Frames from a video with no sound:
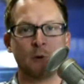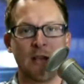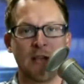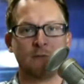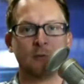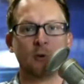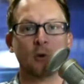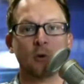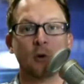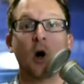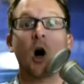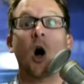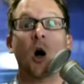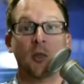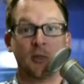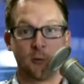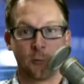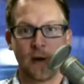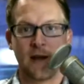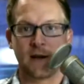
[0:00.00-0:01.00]
we have Google
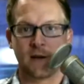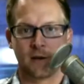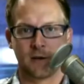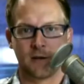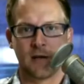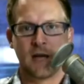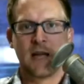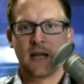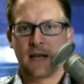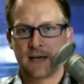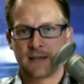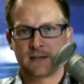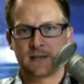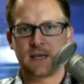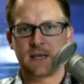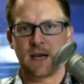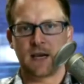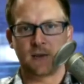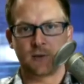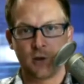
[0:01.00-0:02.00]
on the record as
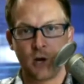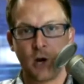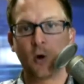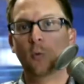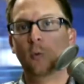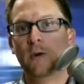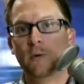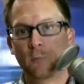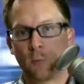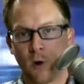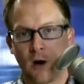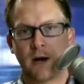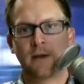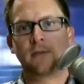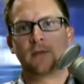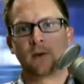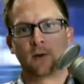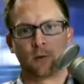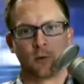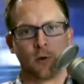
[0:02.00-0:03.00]
saying, no, we
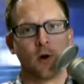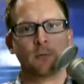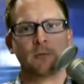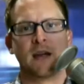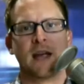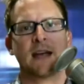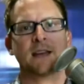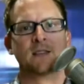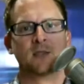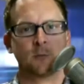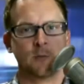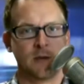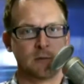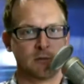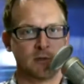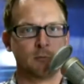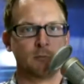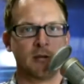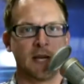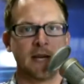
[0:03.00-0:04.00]
want the Chromecast to be
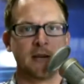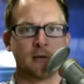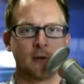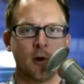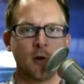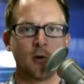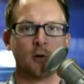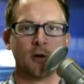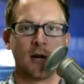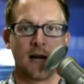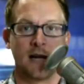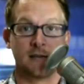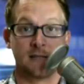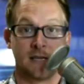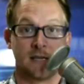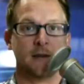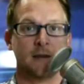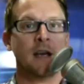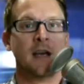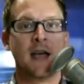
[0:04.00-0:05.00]
able to play your local
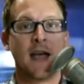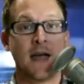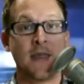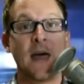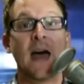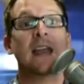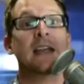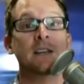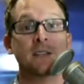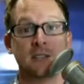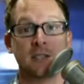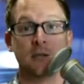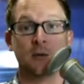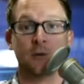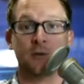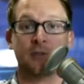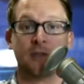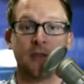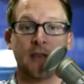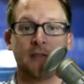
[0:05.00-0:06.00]
content. And that well, is
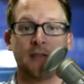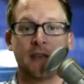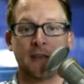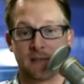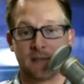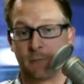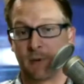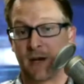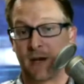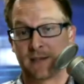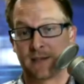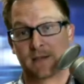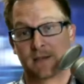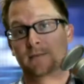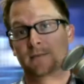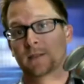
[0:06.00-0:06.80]
huge. So that it's a positive. They